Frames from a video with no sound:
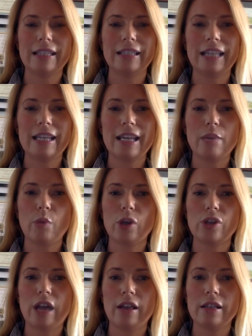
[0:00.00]
linking
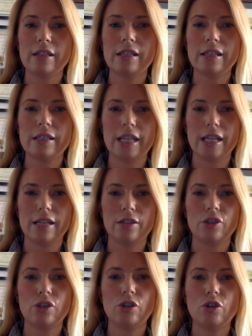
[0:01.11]
Morgellons disease
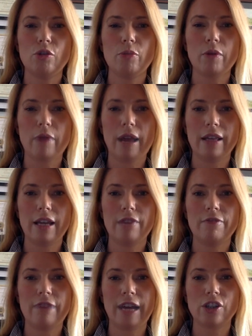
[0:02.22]
to Borrelia
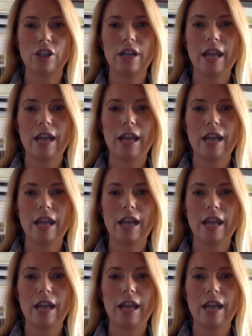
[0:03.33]
infection